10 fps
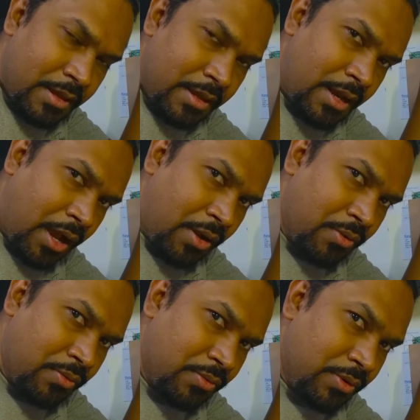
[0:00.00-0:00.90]

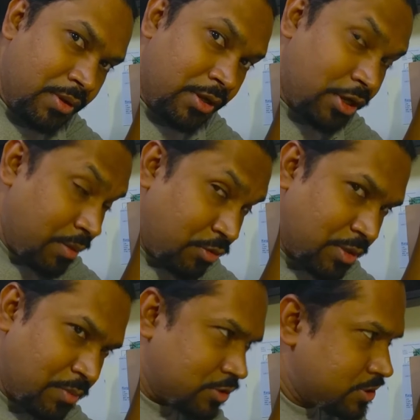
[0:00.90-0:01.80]
Now to remove the
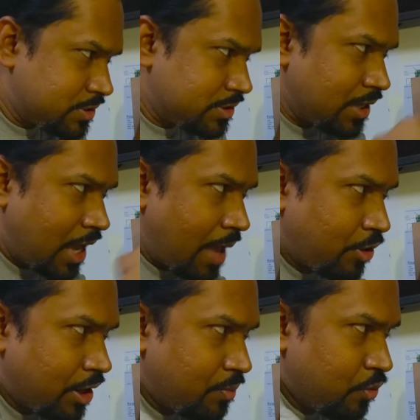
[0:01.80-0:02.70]
books, I'm
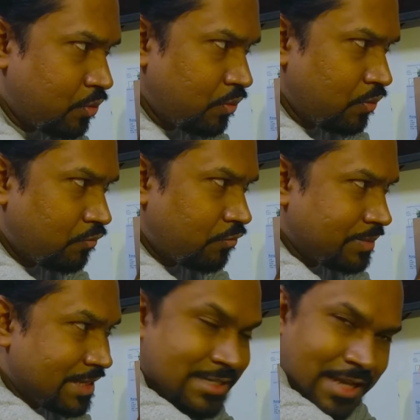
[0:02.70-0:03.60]
going to remove from
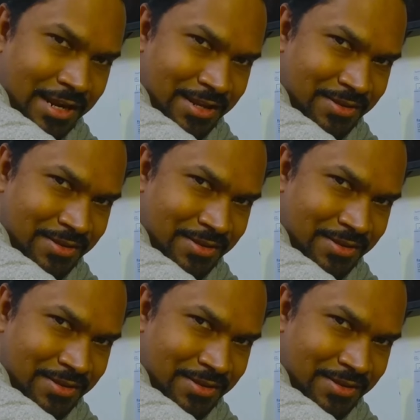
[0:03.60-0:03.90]
this side.